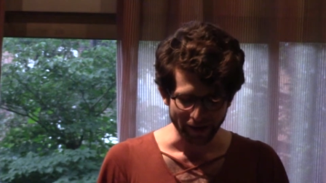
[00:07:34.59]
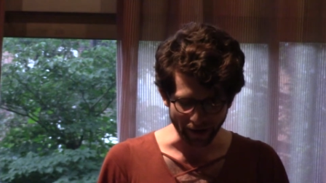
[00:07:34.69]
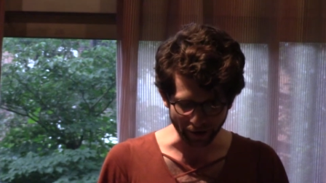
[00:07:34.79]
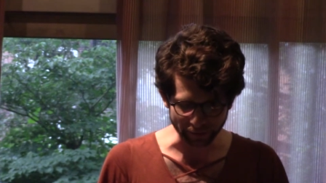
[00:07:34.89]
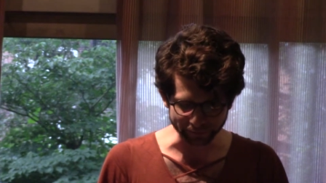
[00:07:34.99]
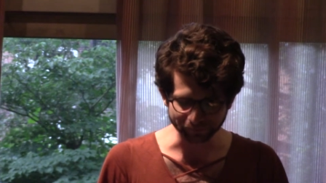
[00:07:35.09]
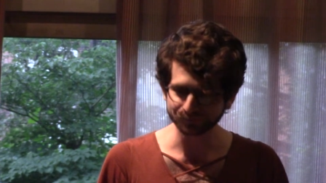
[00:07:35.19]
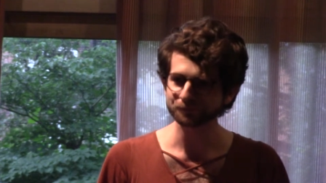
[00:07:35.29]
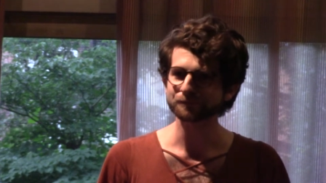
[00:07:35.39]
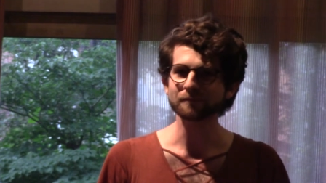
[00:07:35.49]

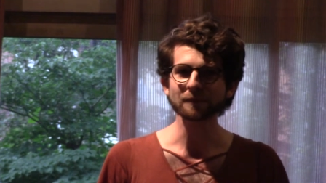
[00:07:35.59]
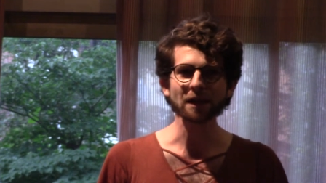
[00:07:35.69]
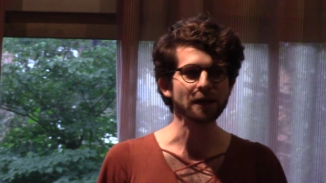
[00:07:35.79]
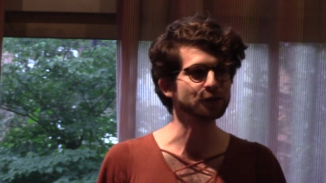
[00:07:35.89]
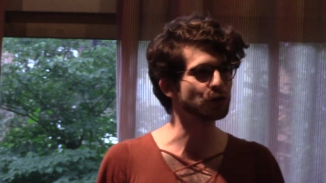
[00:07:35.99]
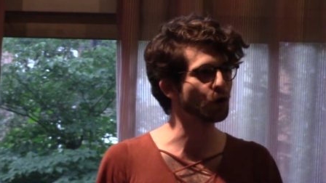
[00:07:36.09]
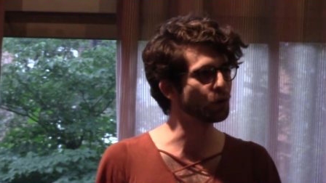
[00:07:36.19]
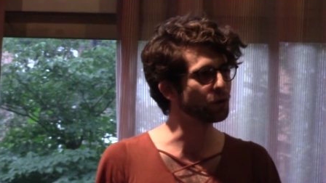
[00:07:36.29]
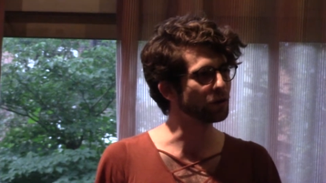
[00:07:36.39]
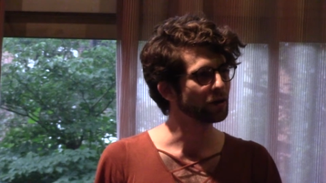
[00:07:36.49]
And
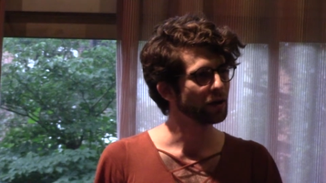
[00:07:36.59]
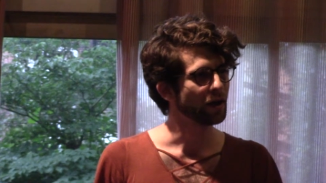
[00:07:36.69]
so